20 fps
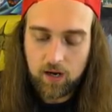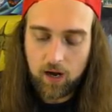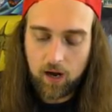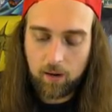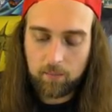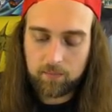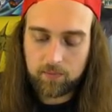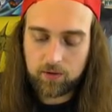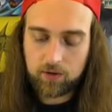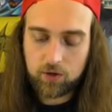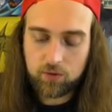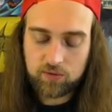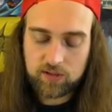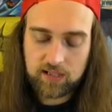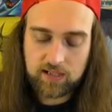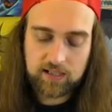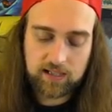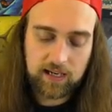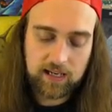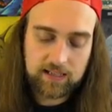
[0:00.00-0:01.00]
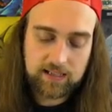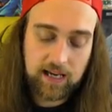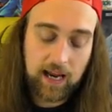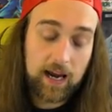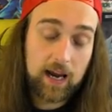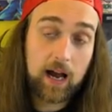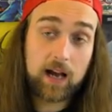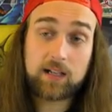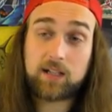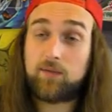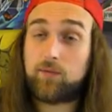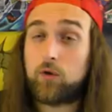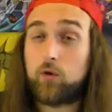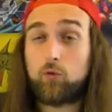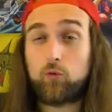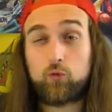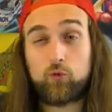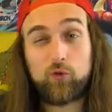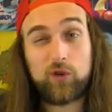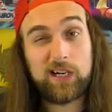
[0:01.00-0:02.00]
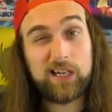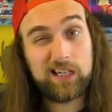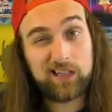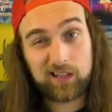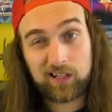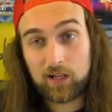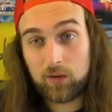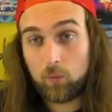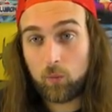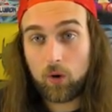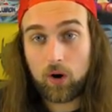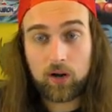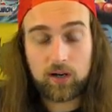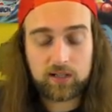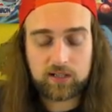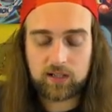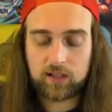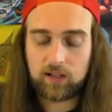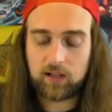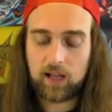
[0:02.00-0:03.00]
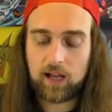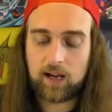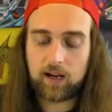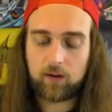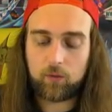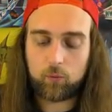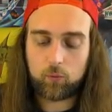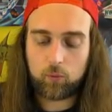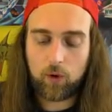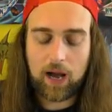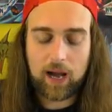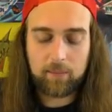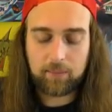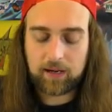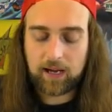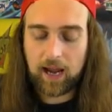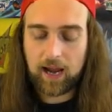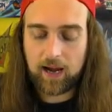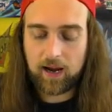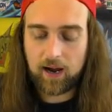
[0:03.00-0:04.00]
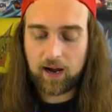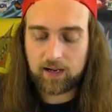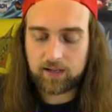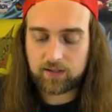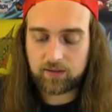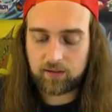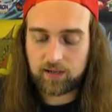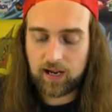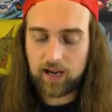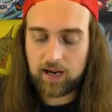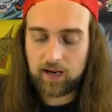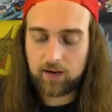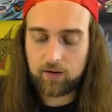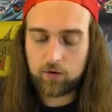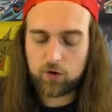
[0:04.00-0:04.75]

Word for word: Um, use this against Chaos if you really want to like rape Chaos, okay?